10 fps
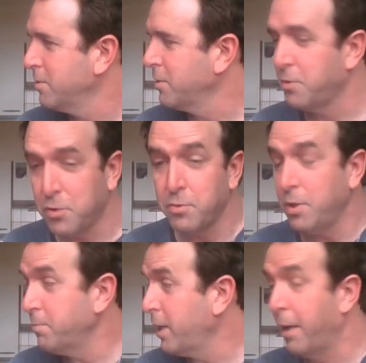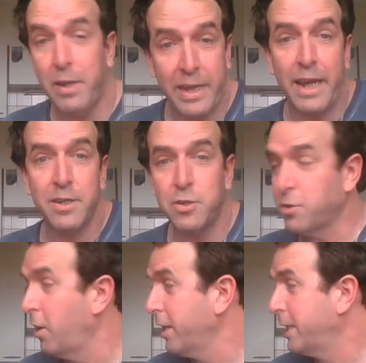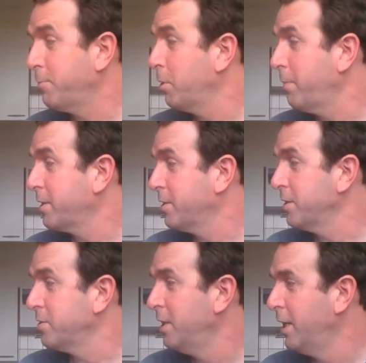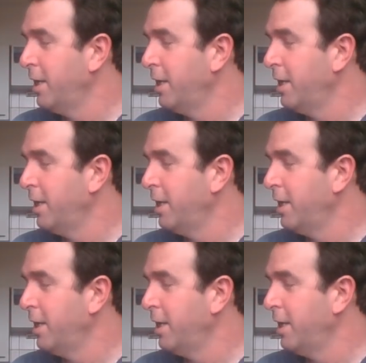So sometimes, like Andy Shaw, I keep going back to this.